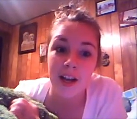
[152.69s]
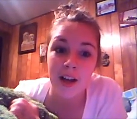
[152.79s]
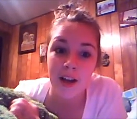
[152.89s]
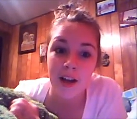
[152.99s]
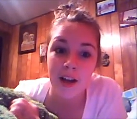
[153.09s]

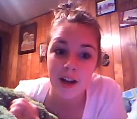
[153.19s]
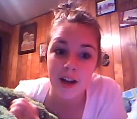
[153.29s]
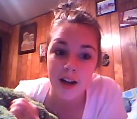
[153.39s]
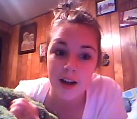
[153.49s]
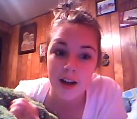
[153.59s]

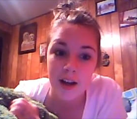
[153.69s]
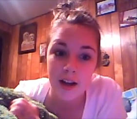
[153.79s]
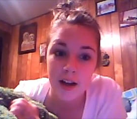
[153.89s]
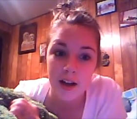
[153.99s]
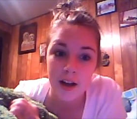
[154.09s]

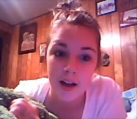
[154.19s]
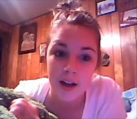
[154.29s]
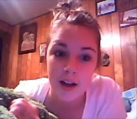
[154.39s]
Nobody speaks.